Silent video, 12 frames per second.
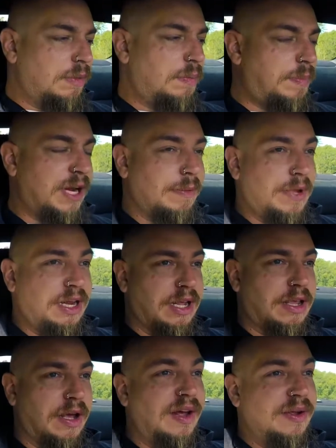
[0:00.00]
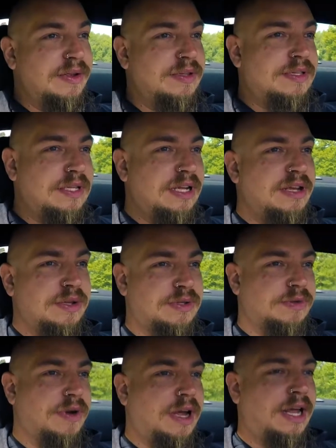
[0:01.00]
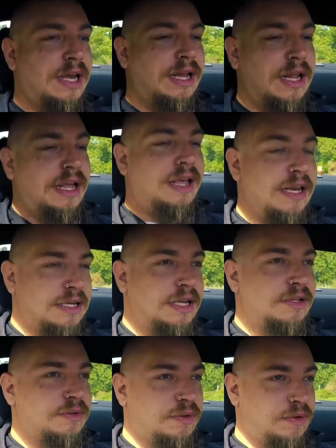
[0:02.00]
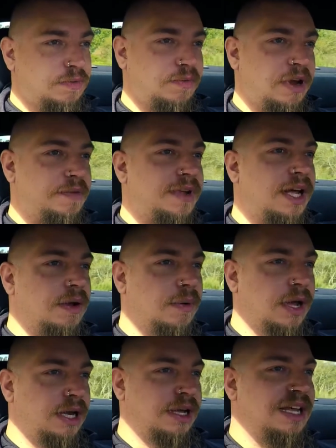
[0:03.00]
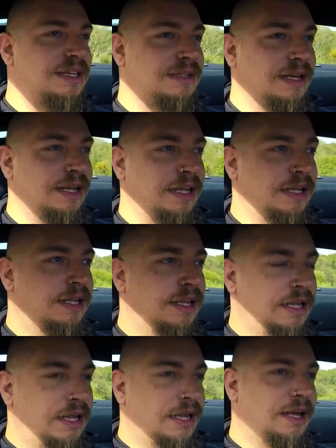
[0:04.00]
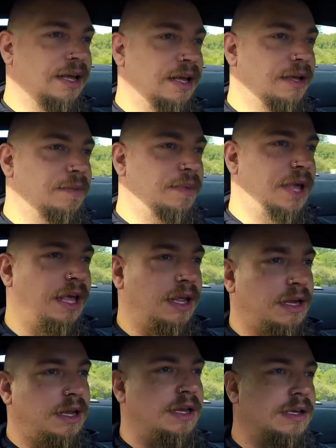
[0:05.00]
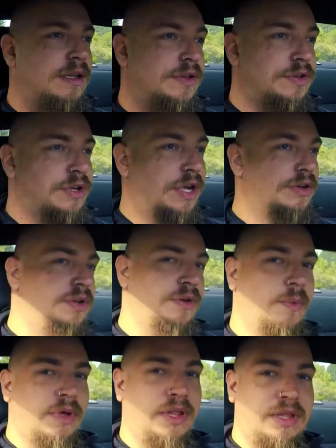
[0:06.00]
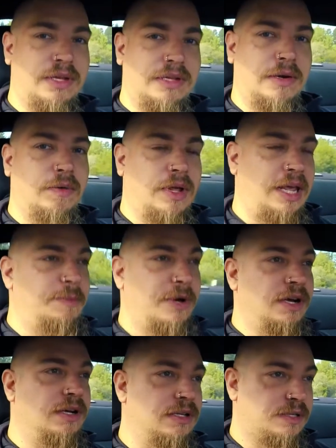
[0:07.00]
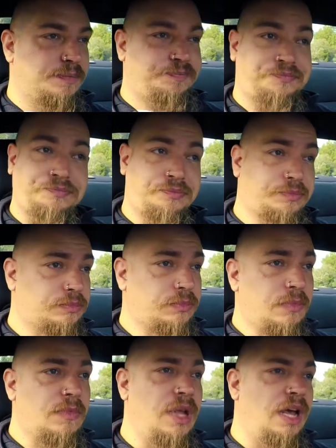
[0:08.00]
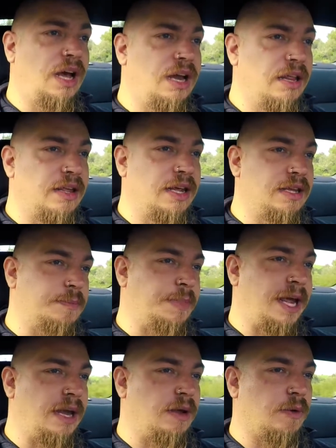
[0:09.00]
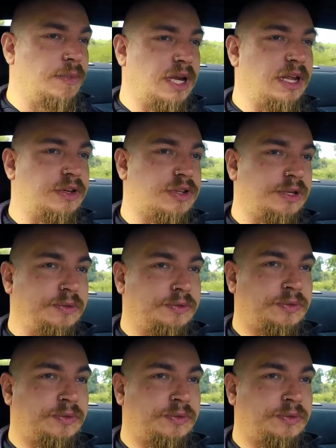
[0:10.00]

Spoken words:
But I mean, it goes alright. It does rev out quite nicely, and in conjunction with this little gearbox, I don't think it's a bad combination.